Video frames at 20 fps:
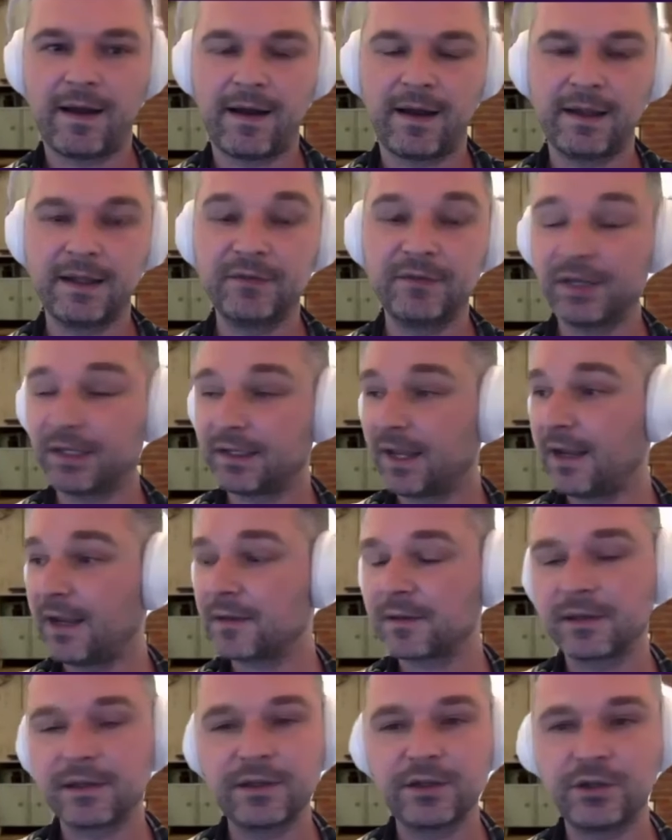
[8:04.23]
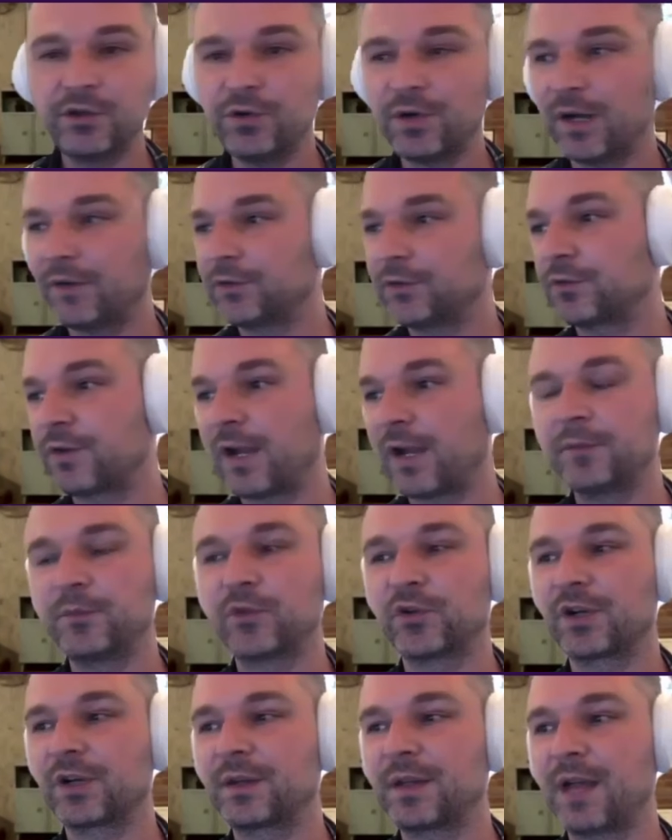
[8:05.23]
In that case, you have to write
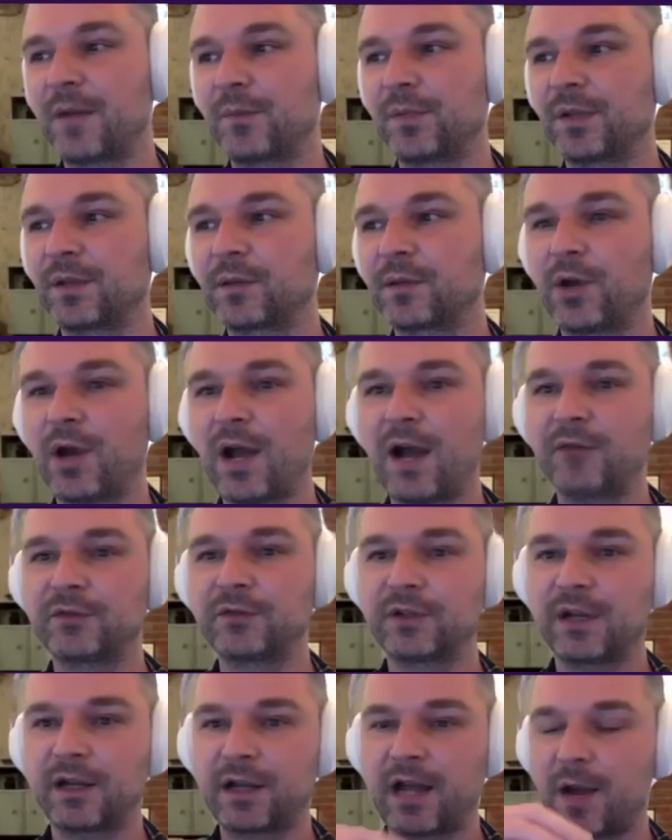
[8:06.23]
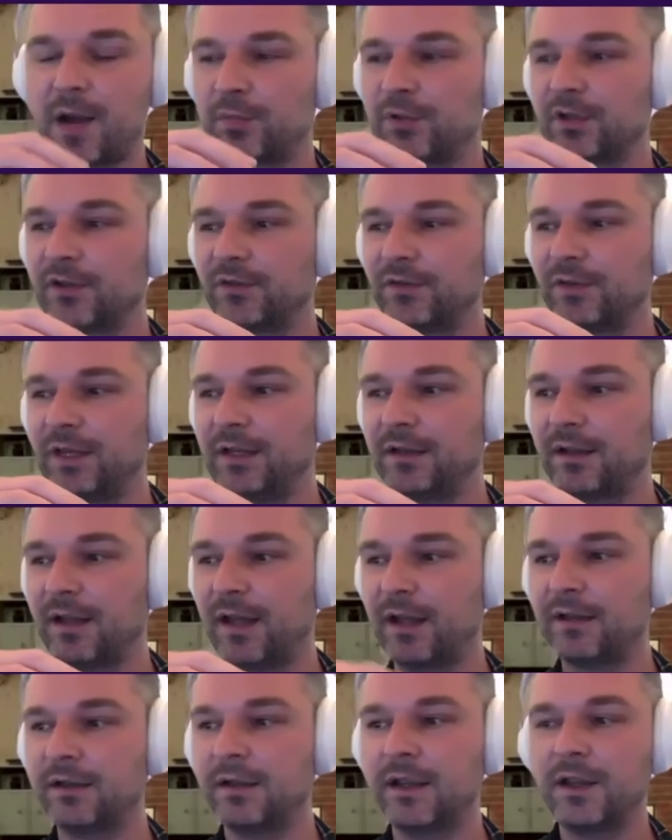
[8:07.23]
more examples. So after a couple of
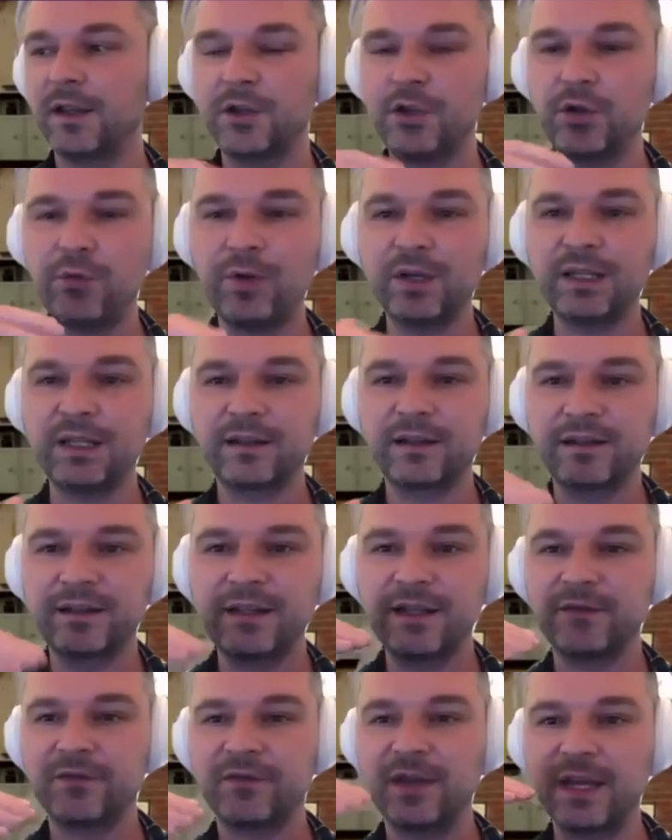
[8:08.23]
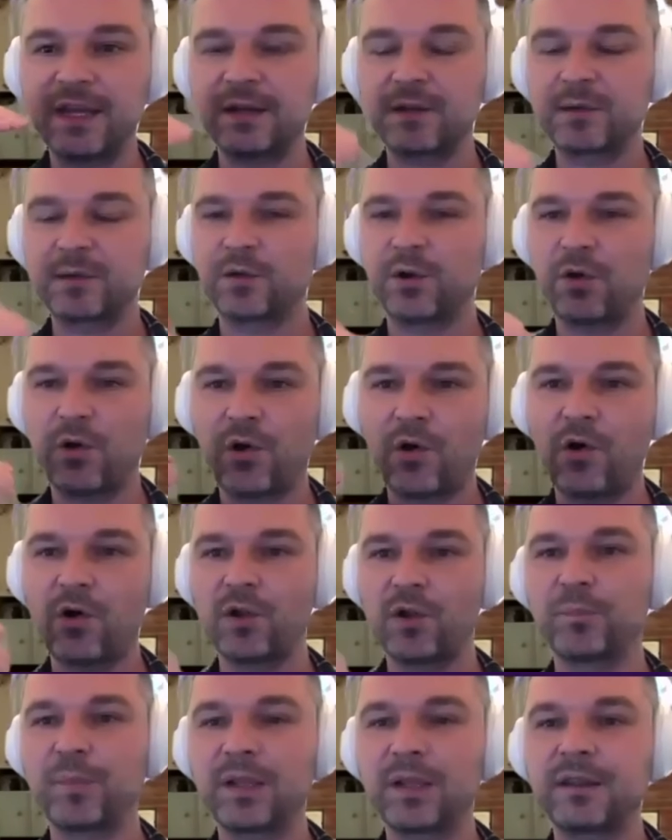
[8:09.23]
inline, you want to give links to
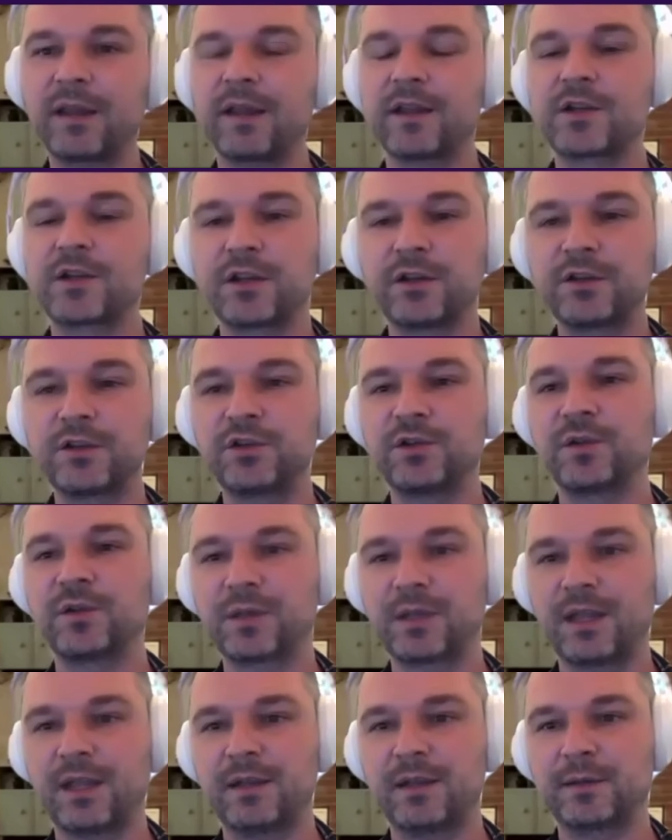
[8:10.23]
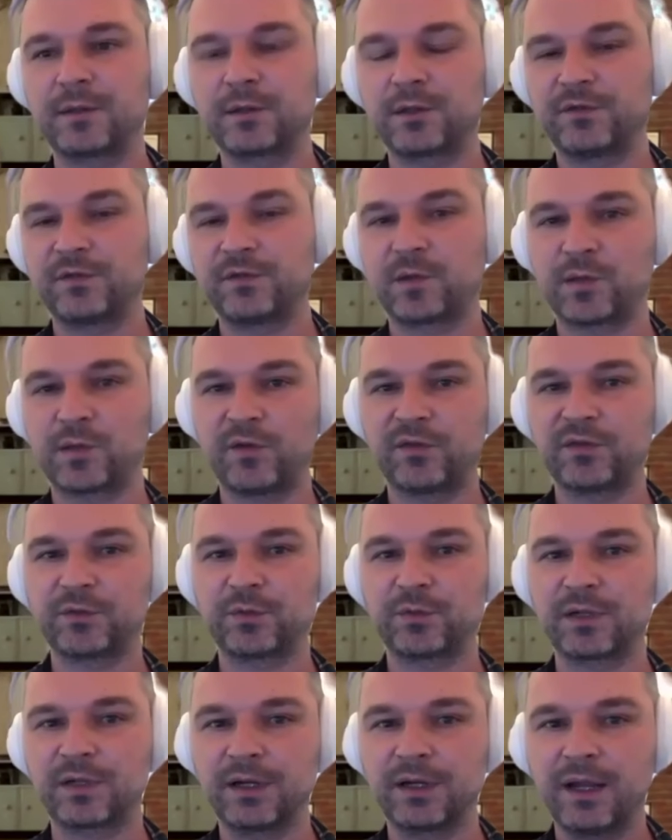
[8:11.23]
all potential use cases of your
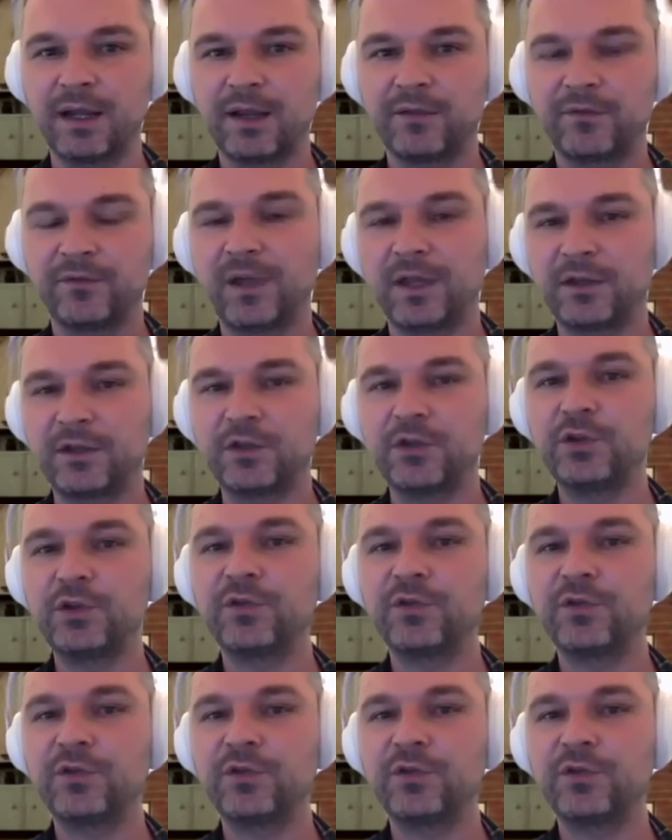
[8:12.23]
software that you